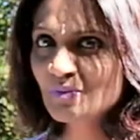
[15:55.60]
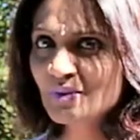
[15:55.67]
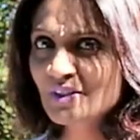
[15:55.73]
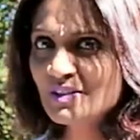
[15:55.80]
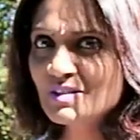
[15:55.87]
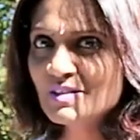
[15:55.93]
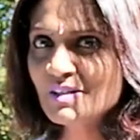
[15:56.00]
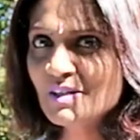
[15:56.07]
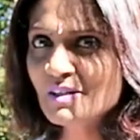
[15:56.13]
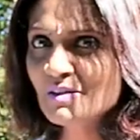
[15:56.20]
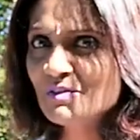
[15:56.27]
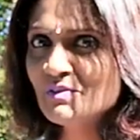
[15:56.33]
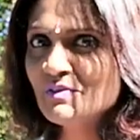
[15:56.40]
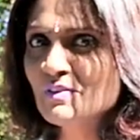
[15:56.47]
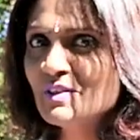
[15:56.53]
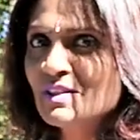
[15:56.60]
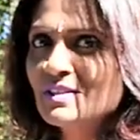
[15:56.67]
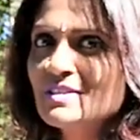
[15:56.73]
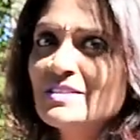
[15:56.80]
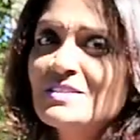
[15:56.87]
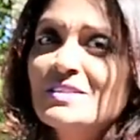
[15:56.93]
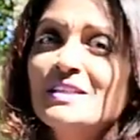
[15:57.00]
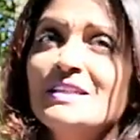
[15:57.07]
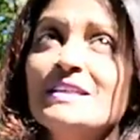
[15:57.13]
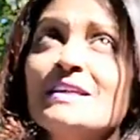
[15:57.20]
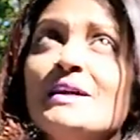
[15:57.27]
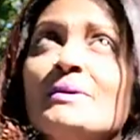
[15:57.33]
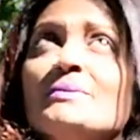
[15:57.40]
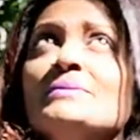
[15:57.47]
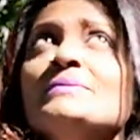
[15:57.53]
It's kind of sunny
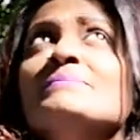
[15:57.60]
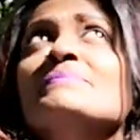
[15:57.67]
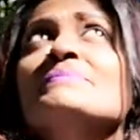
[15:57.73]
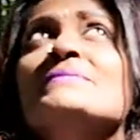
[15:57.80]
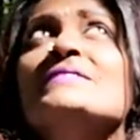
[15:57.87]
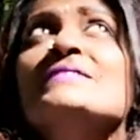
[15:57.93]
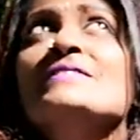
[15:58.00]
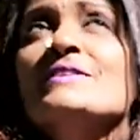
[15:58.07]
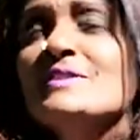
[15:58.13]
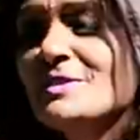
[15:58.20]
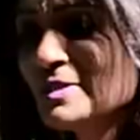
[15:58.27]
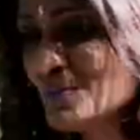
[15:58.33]
now. Sun is